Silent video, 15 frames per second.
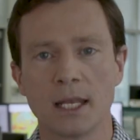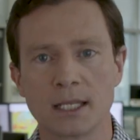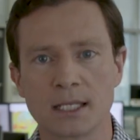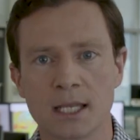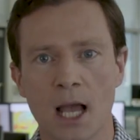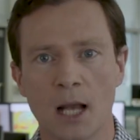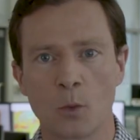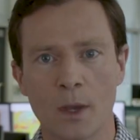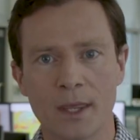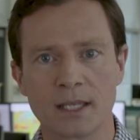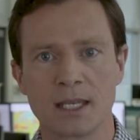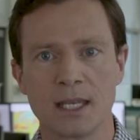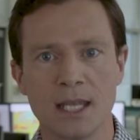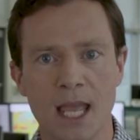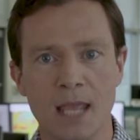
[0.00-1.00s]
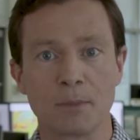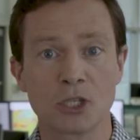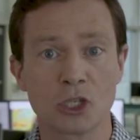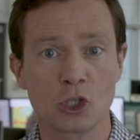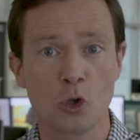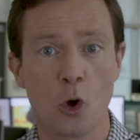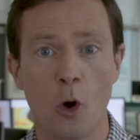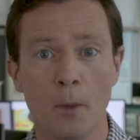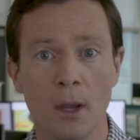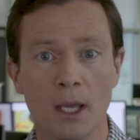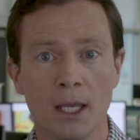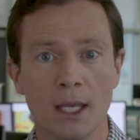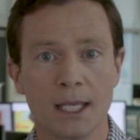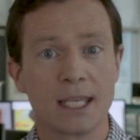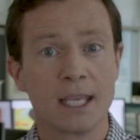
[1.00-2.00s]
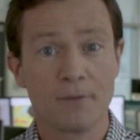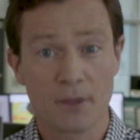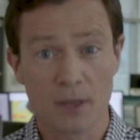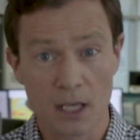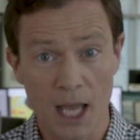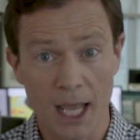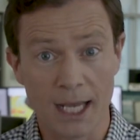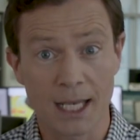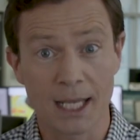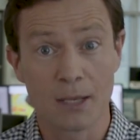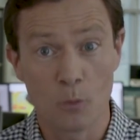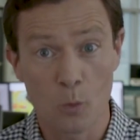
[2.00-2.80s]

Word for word: and decide whether to name a storm, given the likely